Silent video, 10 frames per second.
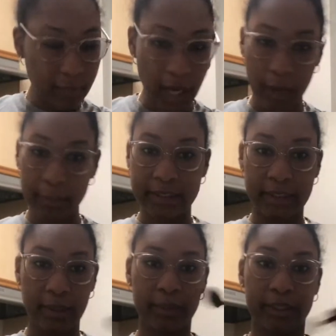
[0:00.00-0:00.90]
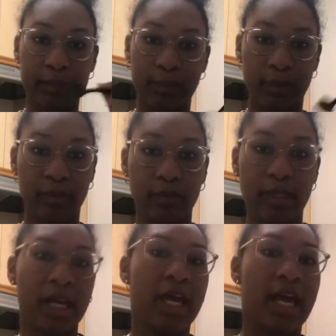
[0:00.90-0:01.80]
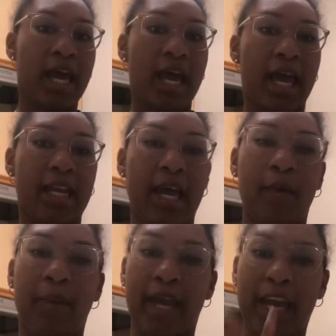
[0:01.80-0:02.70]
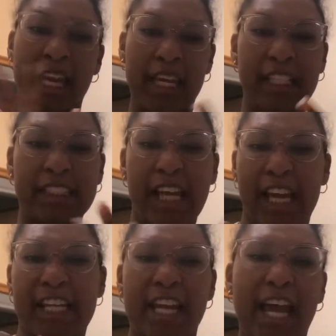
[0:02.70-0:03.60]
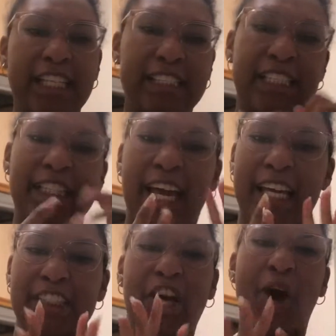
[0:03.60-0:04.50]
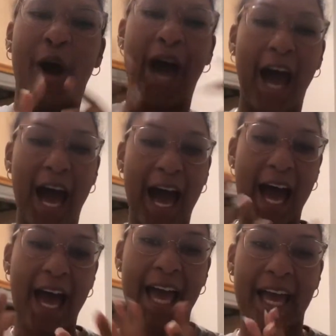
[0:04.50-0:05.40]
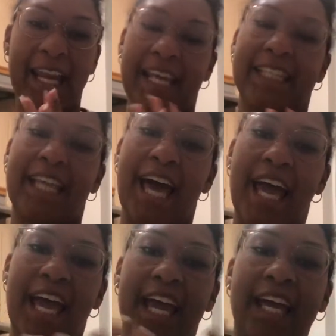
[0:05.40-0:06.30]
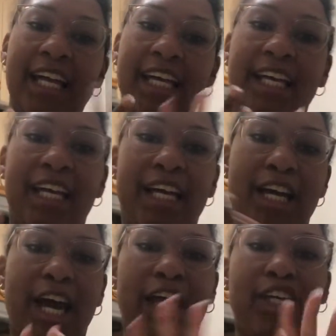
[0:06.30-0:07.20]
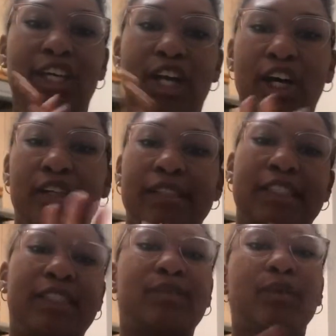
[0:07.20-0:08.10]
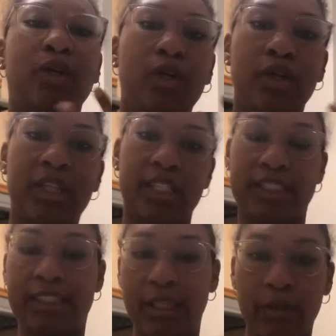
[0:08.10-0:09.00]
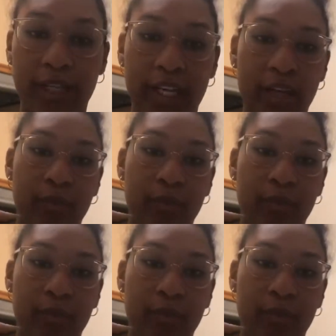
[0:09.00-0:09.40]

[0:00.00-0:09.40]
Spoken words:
I'll mix it up with a spoon, and that way it gets like nice and like it's all hot and like, you know, smooth and silky.